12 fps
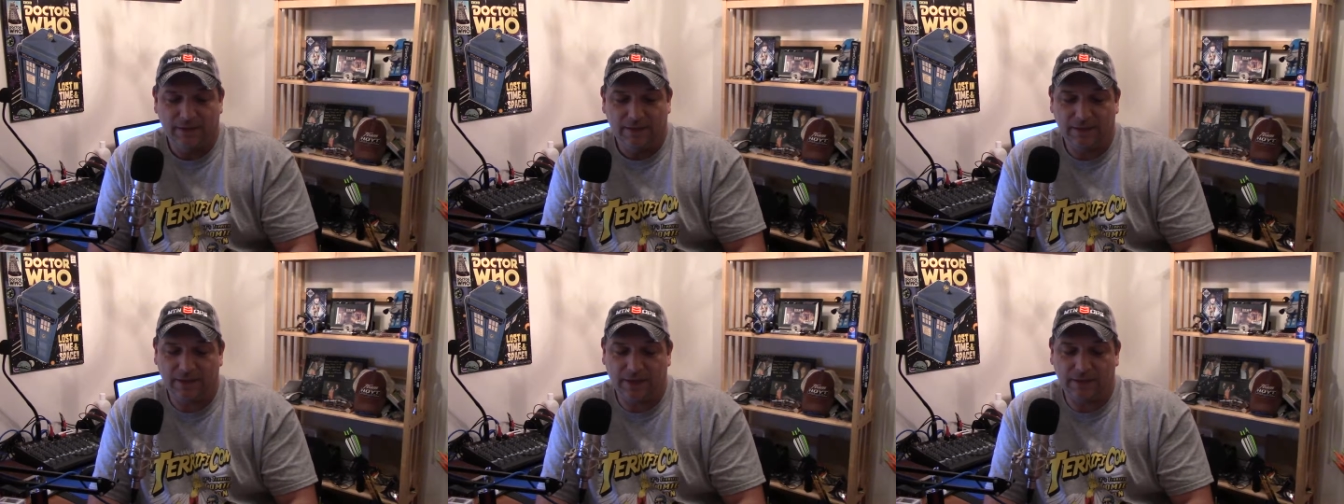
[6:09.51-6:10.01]

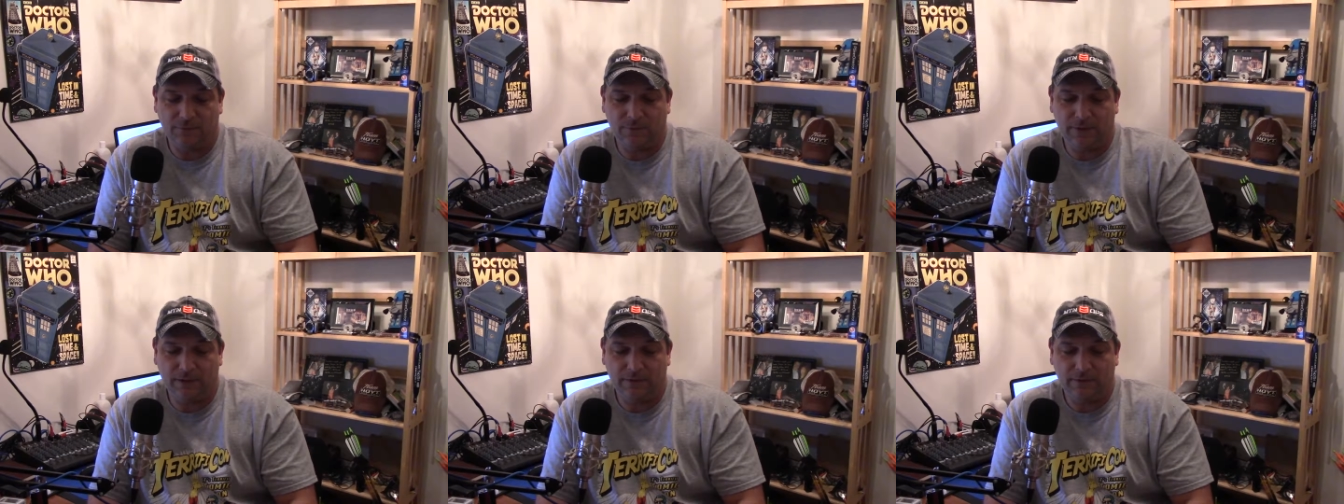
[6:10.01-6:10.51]
He got the
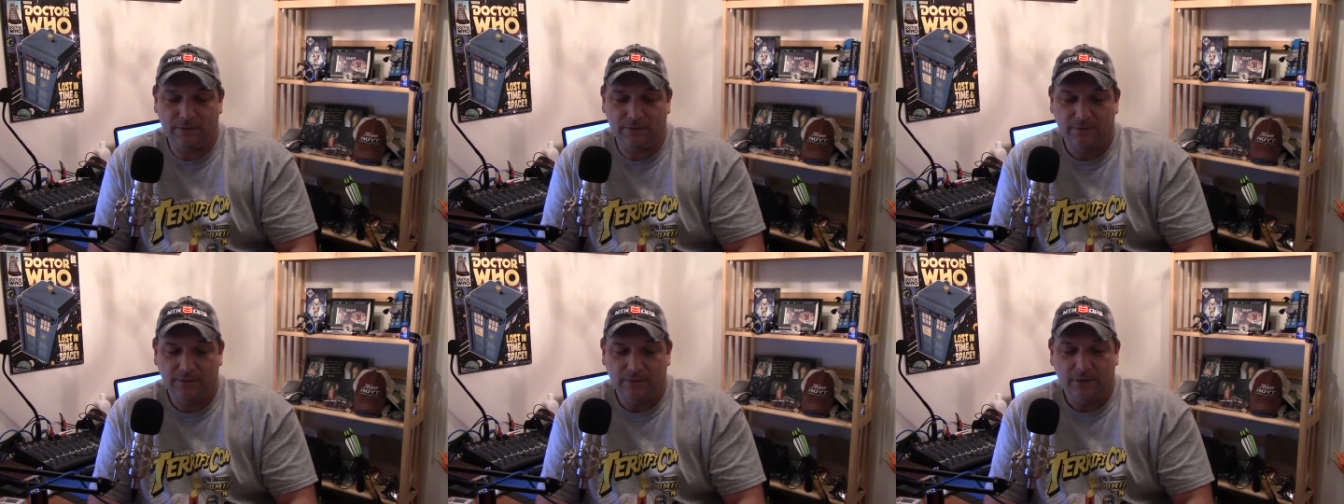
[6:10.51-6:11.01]
win.
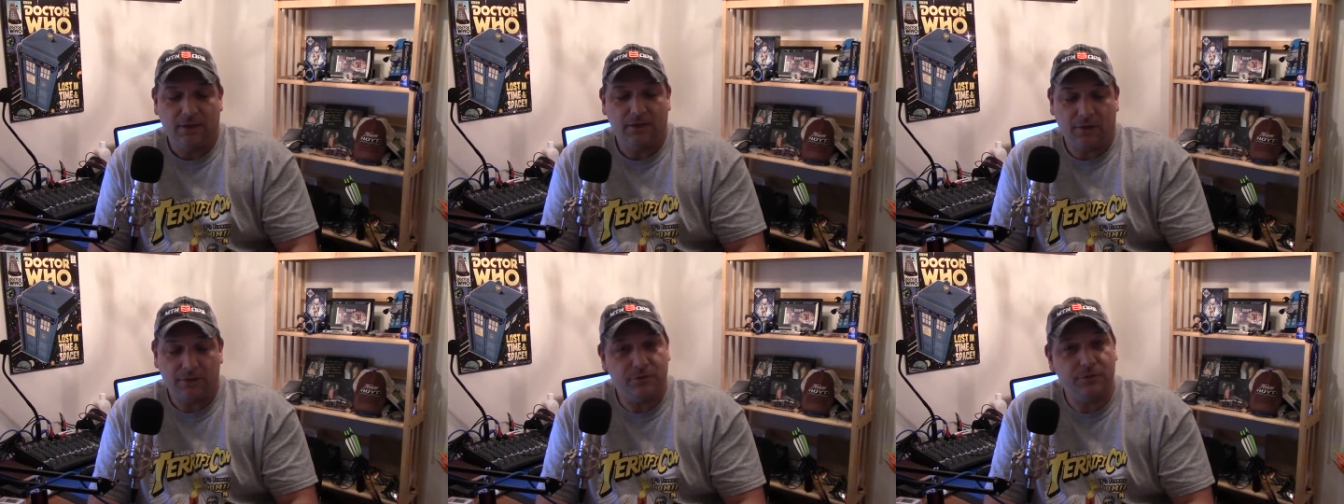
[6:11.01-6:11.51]

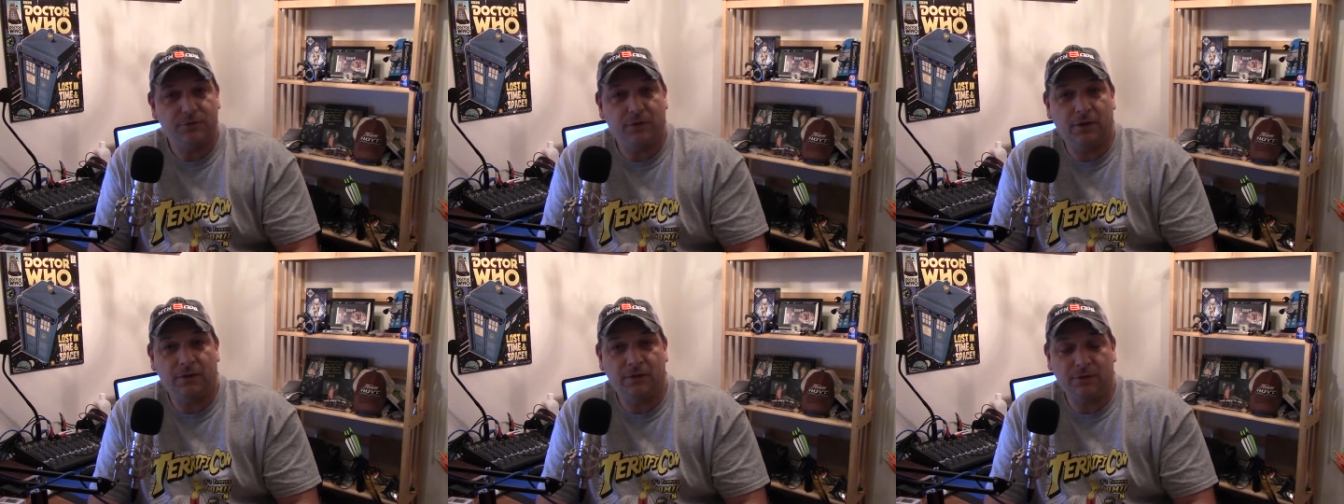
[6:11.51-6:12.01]
Another
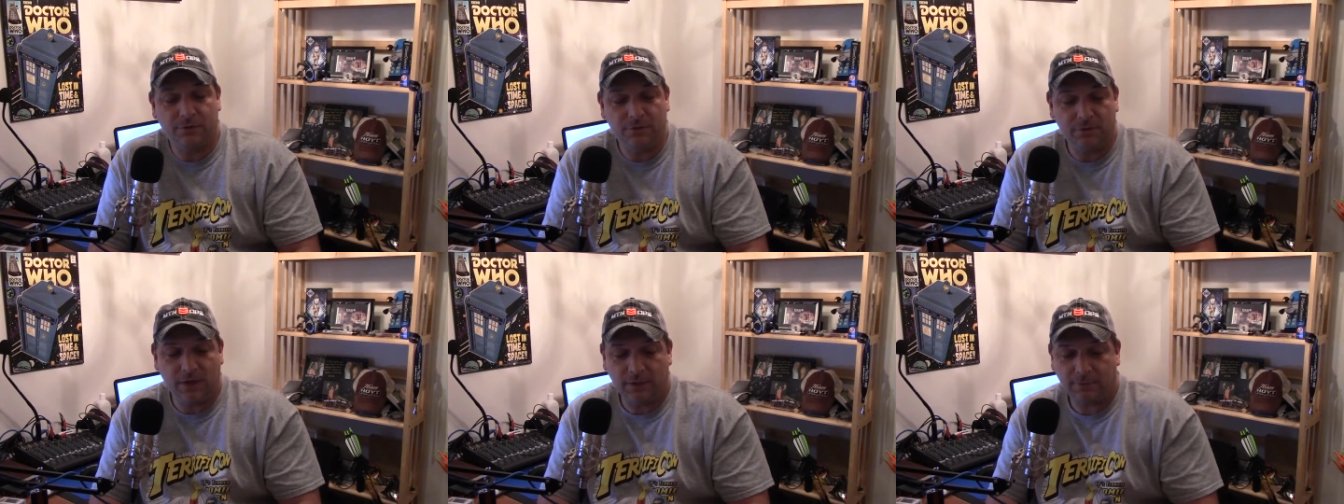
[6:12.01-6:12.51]

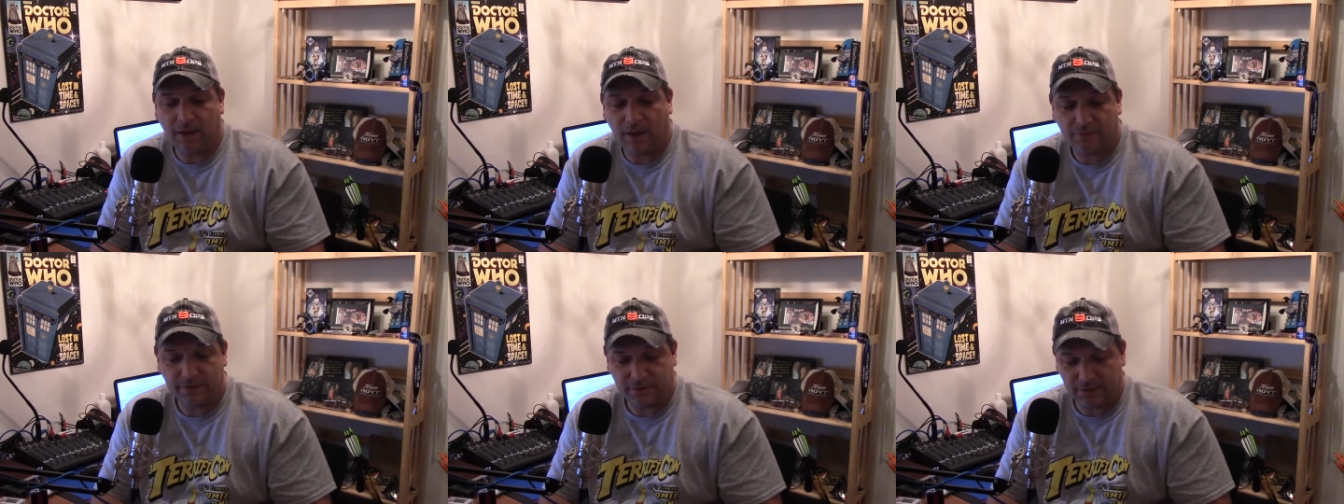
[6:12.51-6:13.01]
new name I
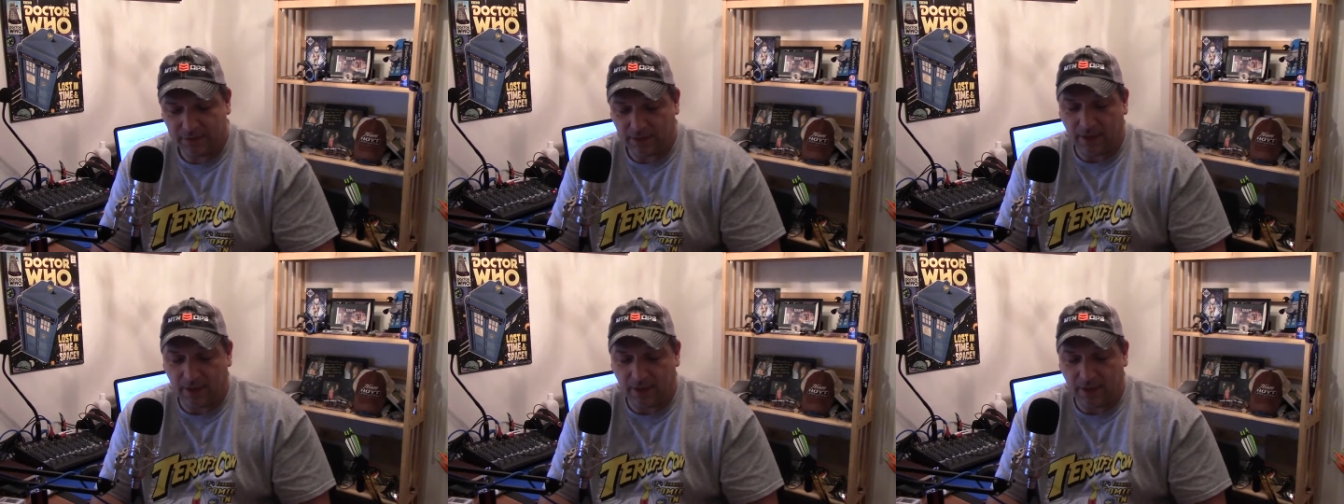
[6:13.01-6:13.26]
haven't seen.